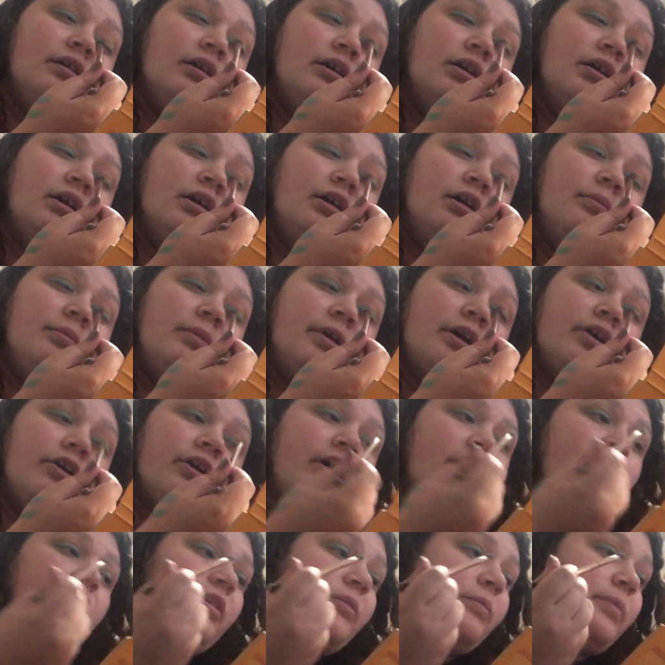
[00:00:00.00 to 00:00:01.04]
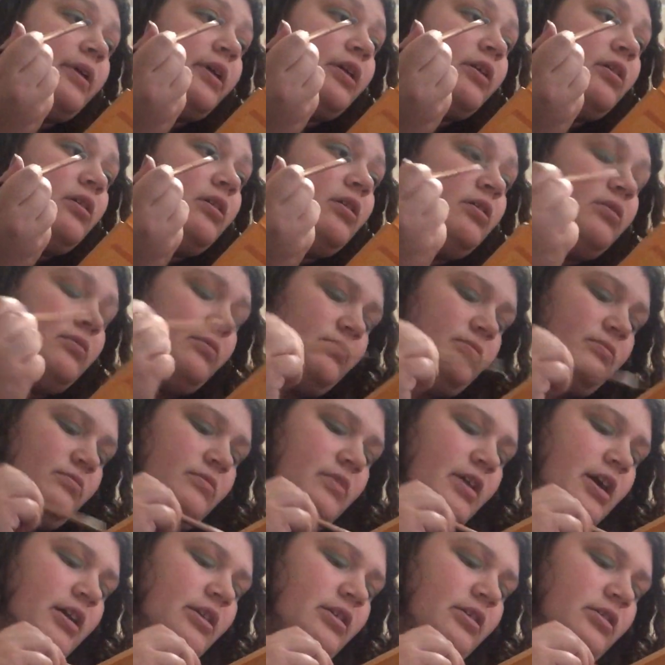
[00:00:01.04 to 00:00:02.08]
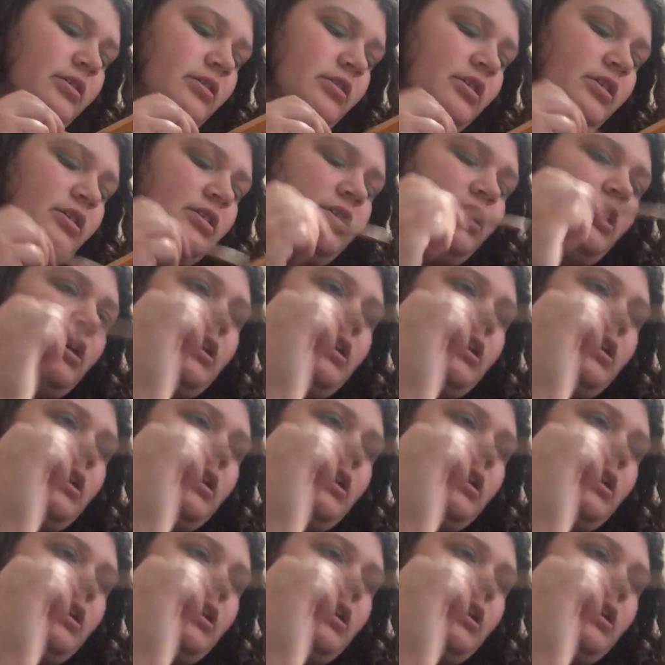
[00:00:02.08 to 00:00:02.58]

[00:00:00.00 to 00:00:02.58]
at Cracker Barrel, had a good